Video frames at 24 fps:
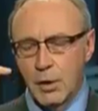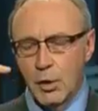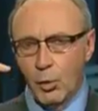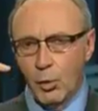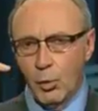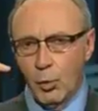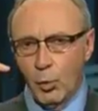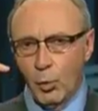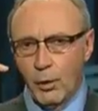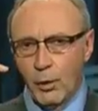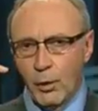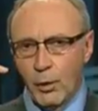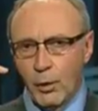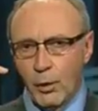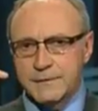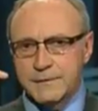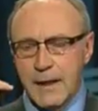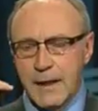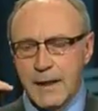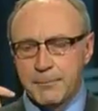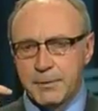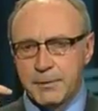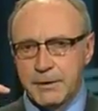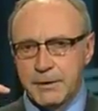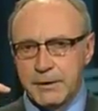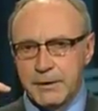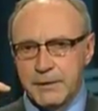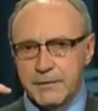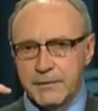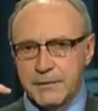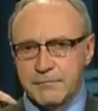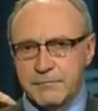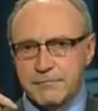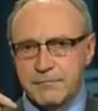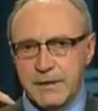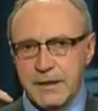what is happening in
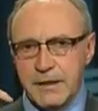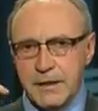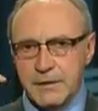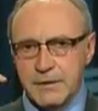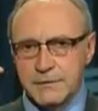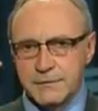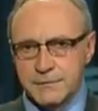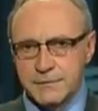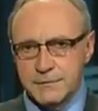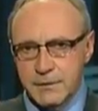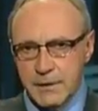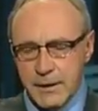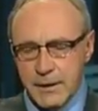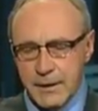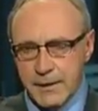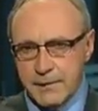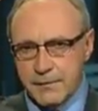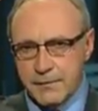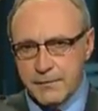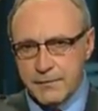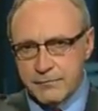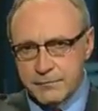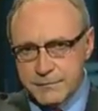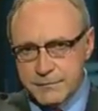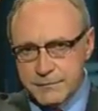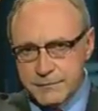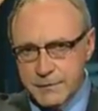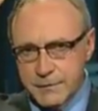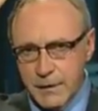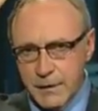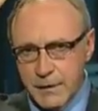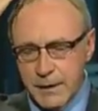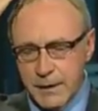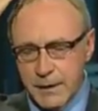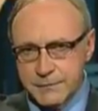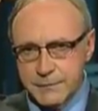the veins and the
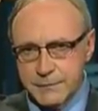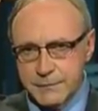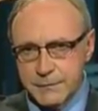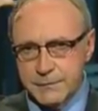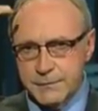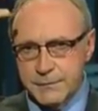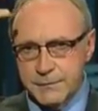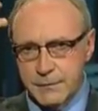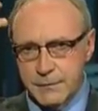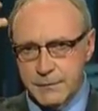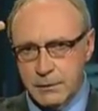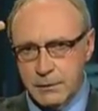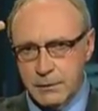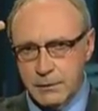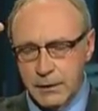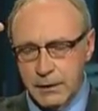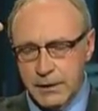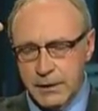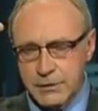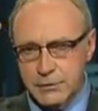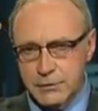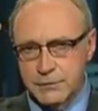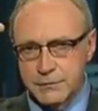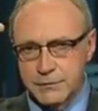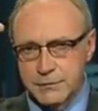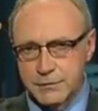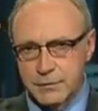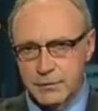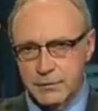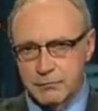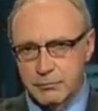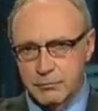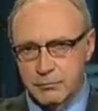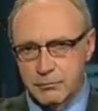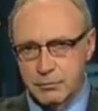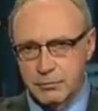sinuses, the collections
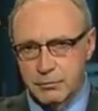of